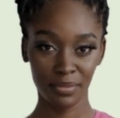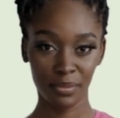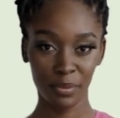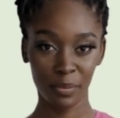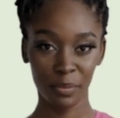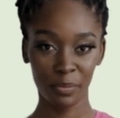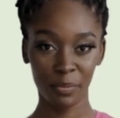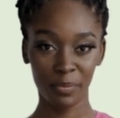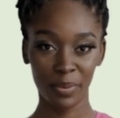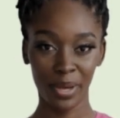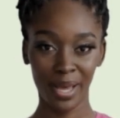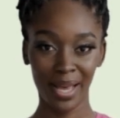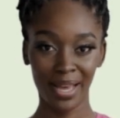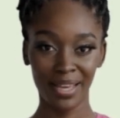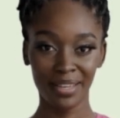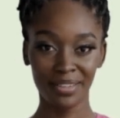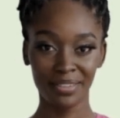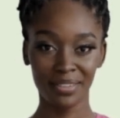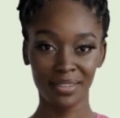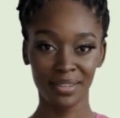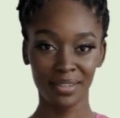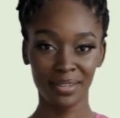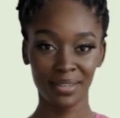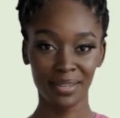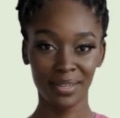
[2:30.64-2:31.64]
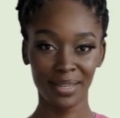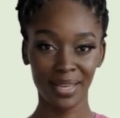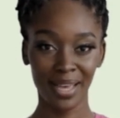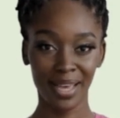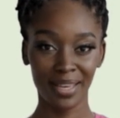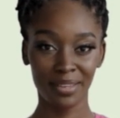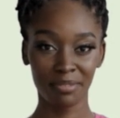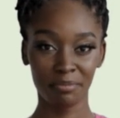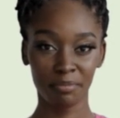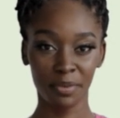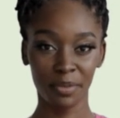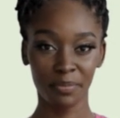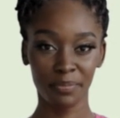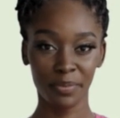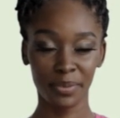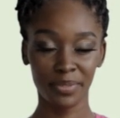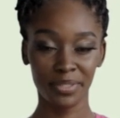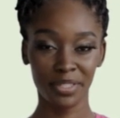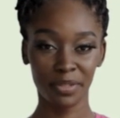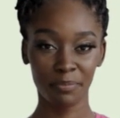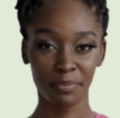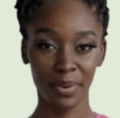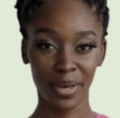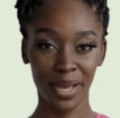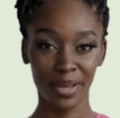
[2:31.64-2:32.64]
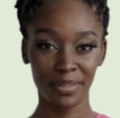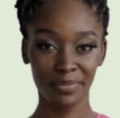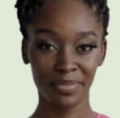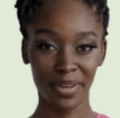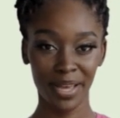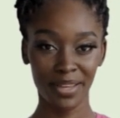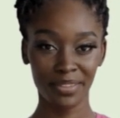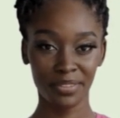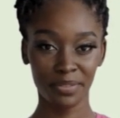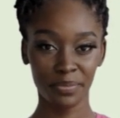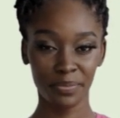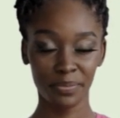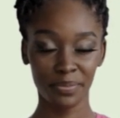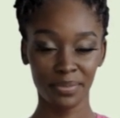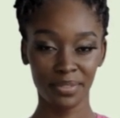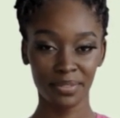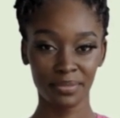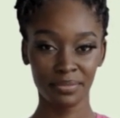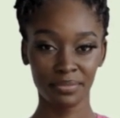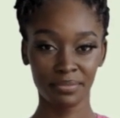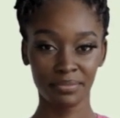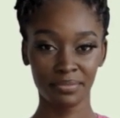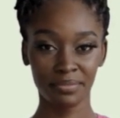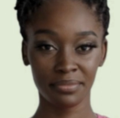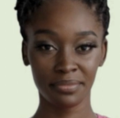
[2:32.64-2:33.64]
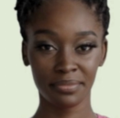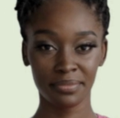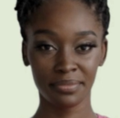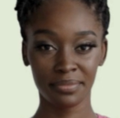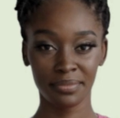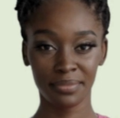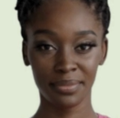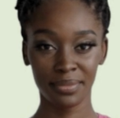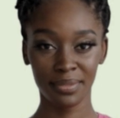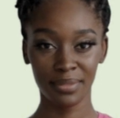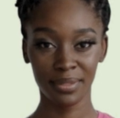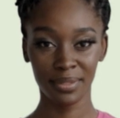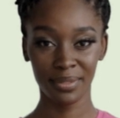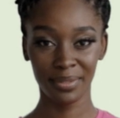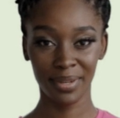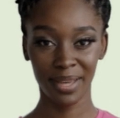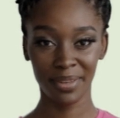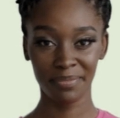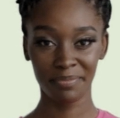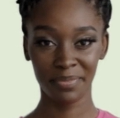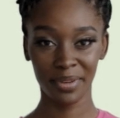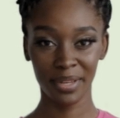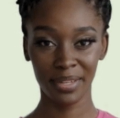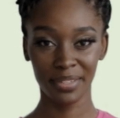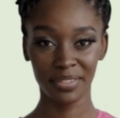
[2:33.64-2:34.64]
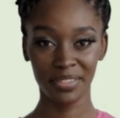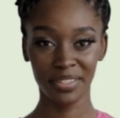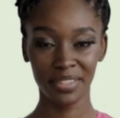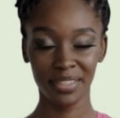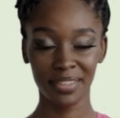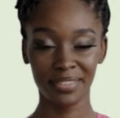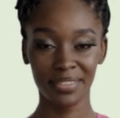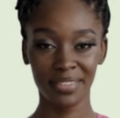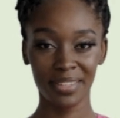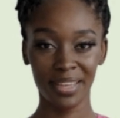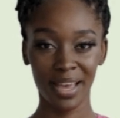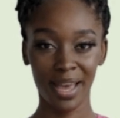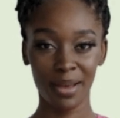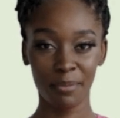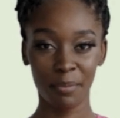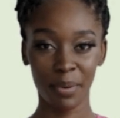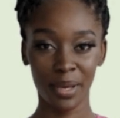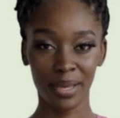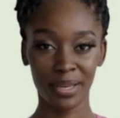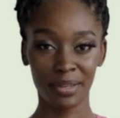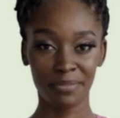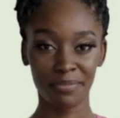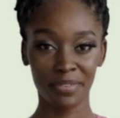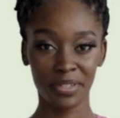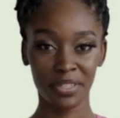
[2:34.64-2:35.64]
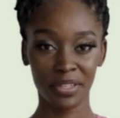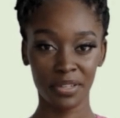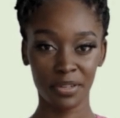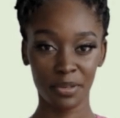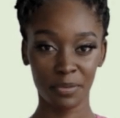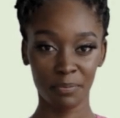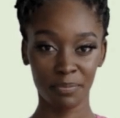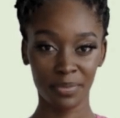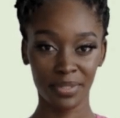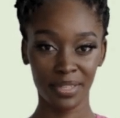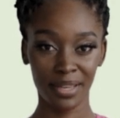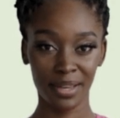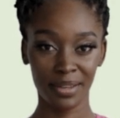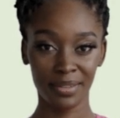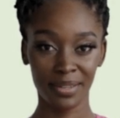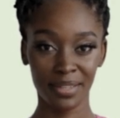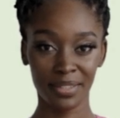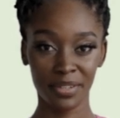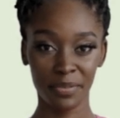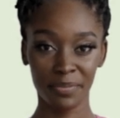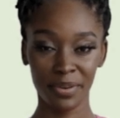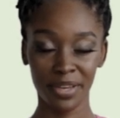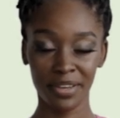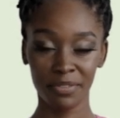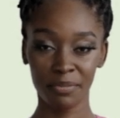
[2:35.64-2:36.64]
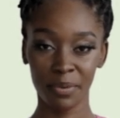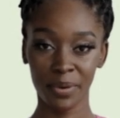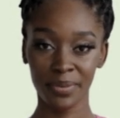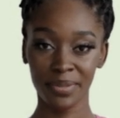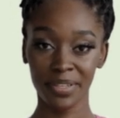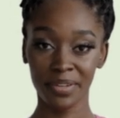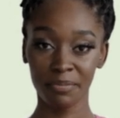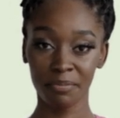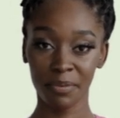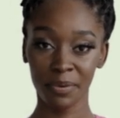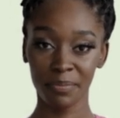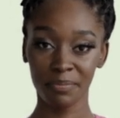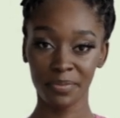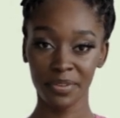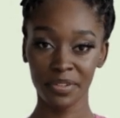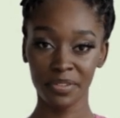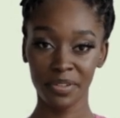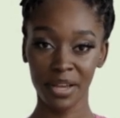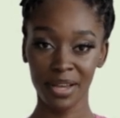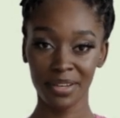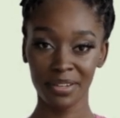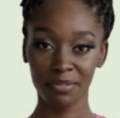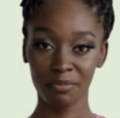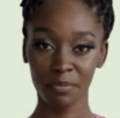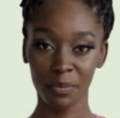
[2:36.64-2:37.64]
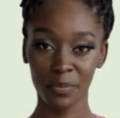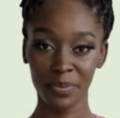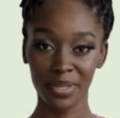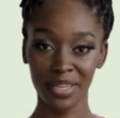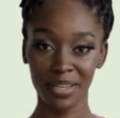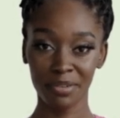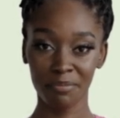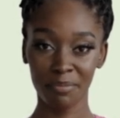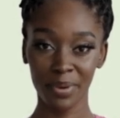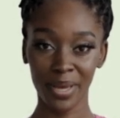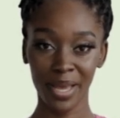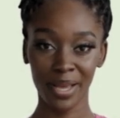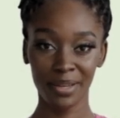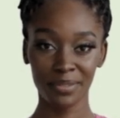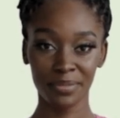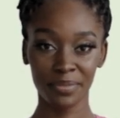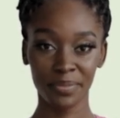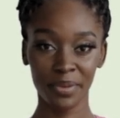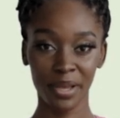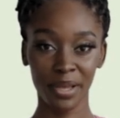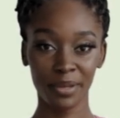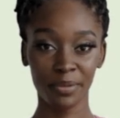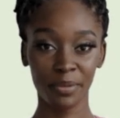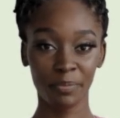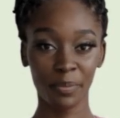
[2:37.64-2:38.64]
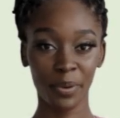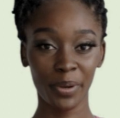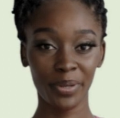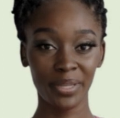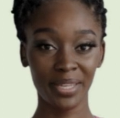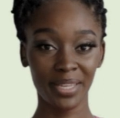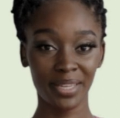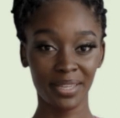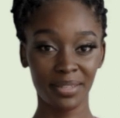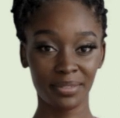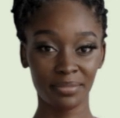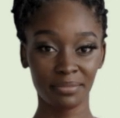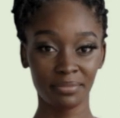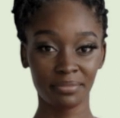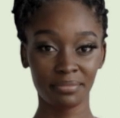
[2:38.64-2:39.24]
Alright, let's move on to blood vessels. They function as a network of tubes that are responsible for transporting blood throughout the body.